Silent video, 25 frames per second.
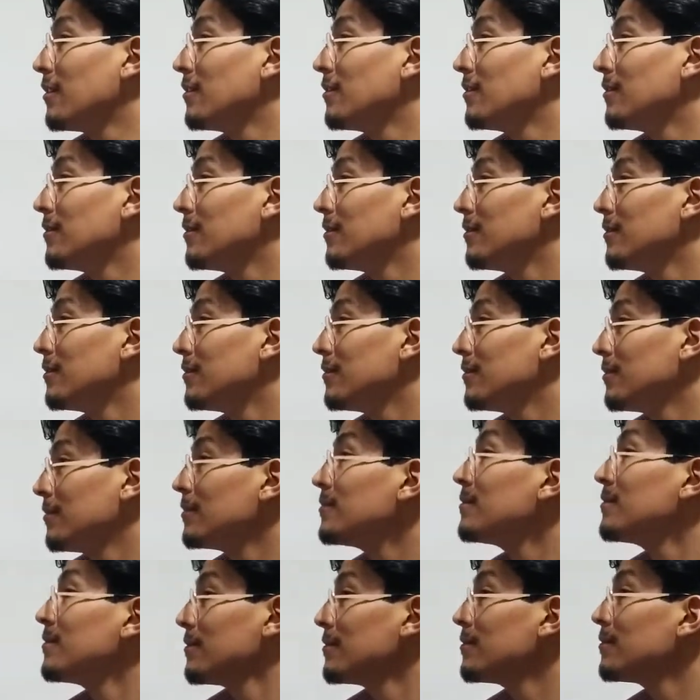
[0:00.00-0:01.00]
Yeah,
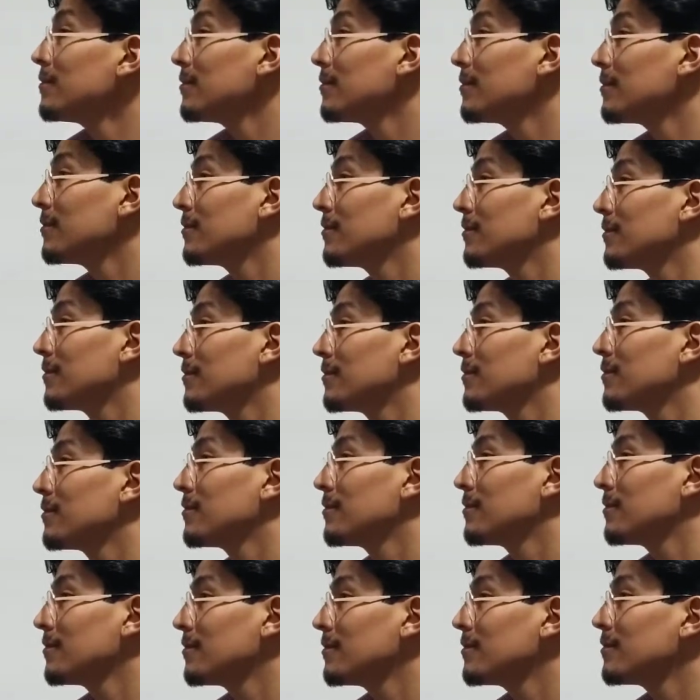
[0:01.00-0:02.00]
and everything,
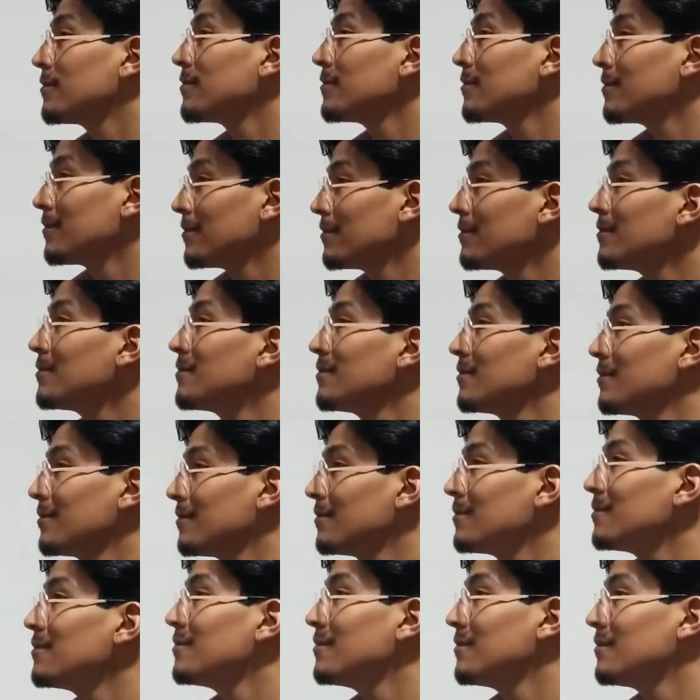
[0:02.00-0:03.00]
everything that I
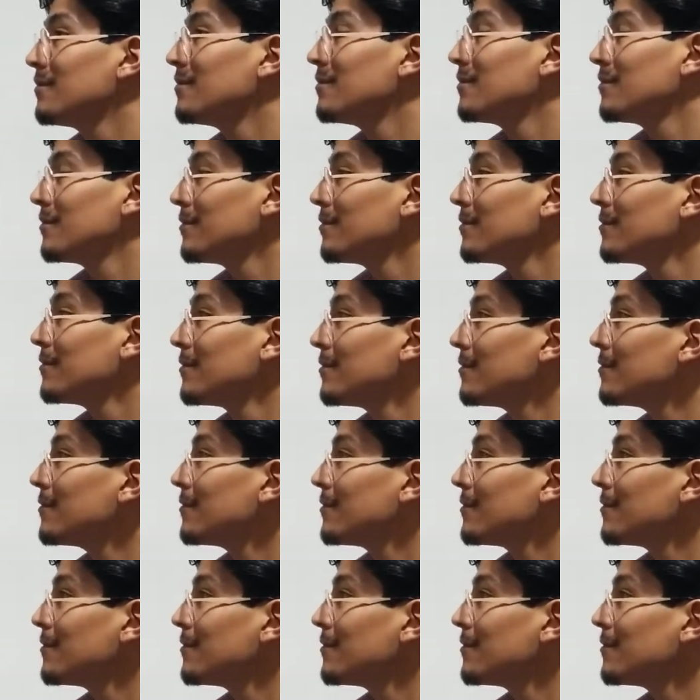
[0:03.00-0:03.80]
use my card for,